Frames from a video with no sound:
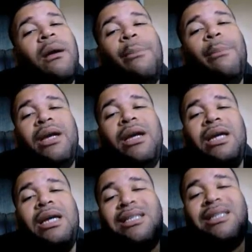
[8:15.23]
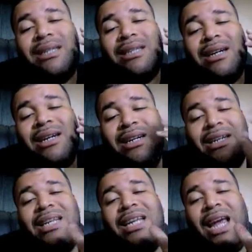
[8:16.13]
But it's a
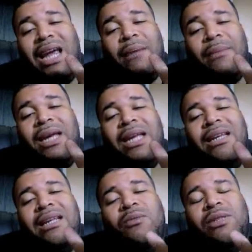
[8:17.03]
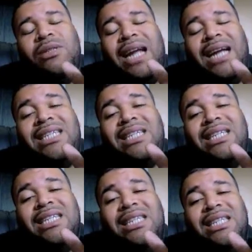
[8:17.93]
good game, and it was actually
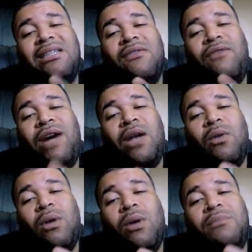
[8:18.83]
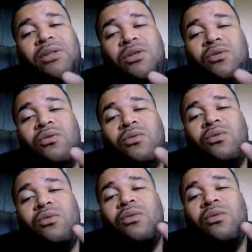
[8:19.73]
a decent follow up to
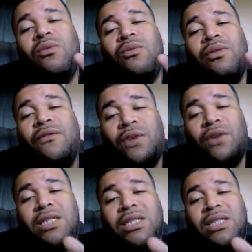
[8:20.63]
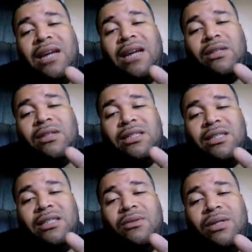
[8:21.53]
the first title in the
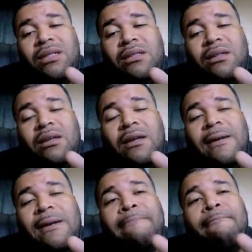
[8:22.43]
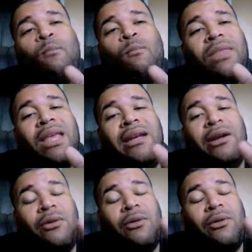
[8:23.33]
series. And a
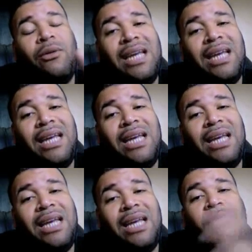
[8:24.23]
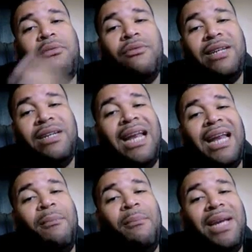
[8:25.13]
great setup for that, that
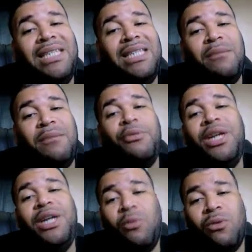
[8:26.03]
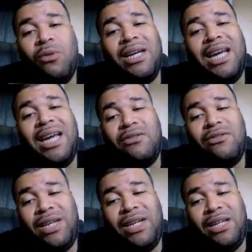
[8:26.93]
amazing prequel in
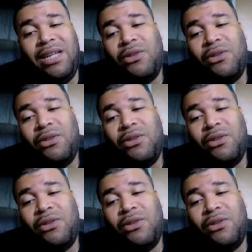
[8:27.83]
Castlevania 3.